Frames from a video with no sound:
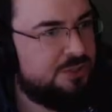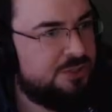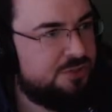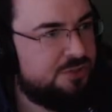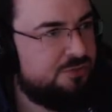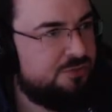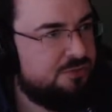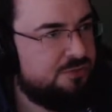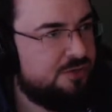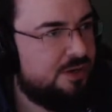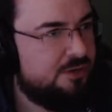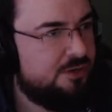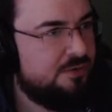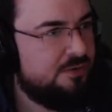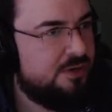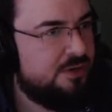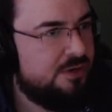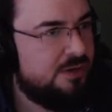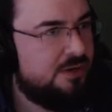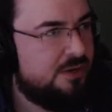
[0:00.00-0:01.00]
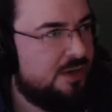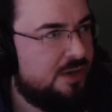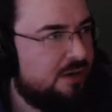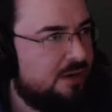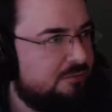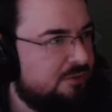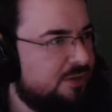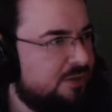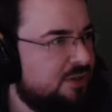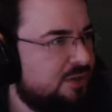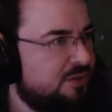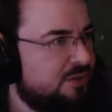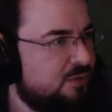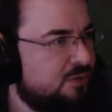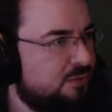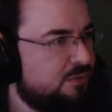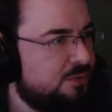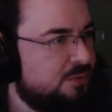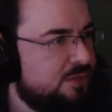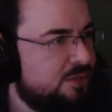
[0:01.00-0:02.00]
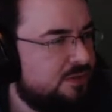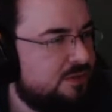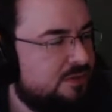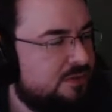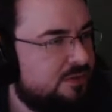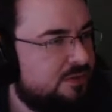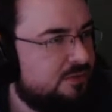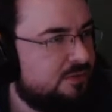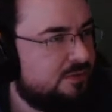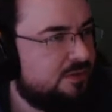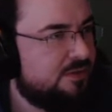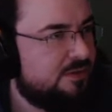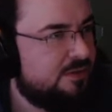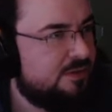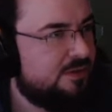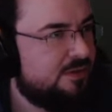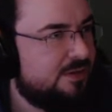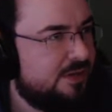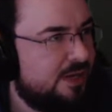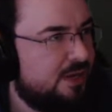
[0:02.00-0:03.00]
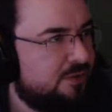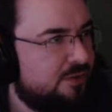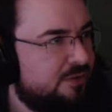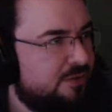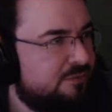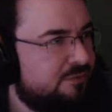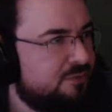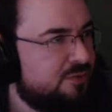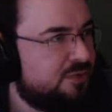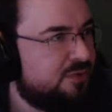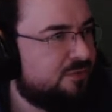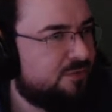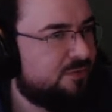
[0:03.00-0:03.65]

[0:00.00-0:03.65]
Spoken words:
route now. I really could go with doing the other routes for the